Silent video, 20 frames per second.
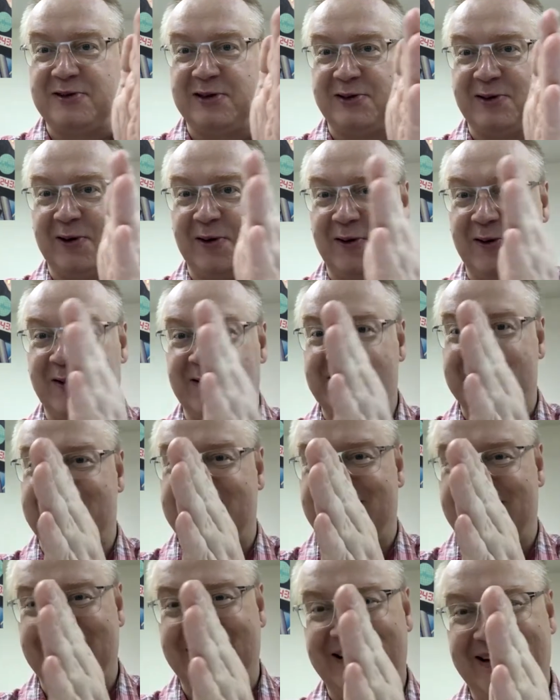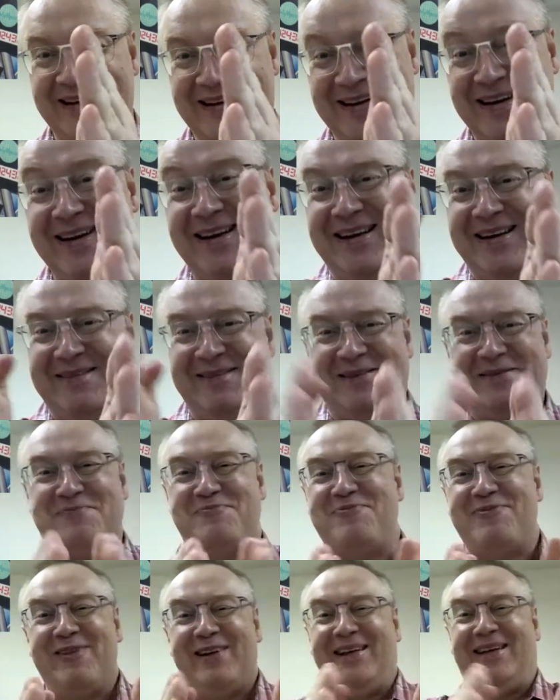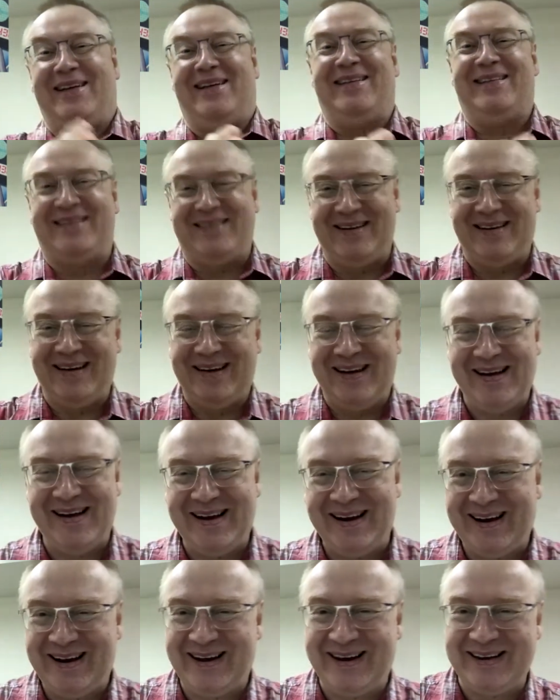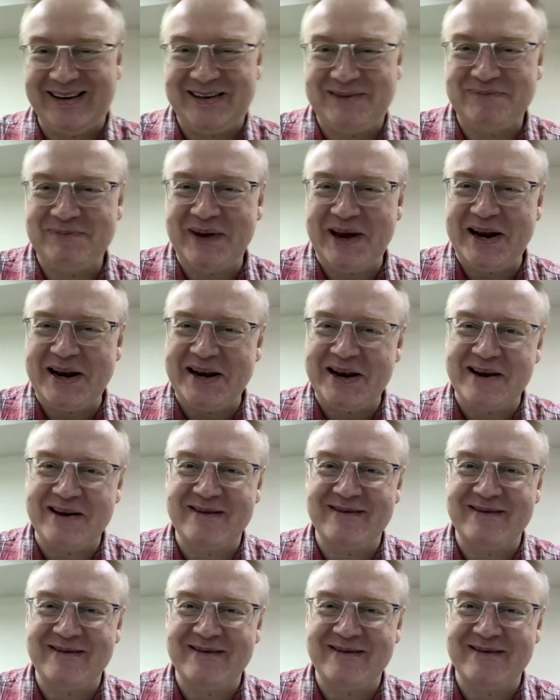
the doors, and it was brilliant. I spent,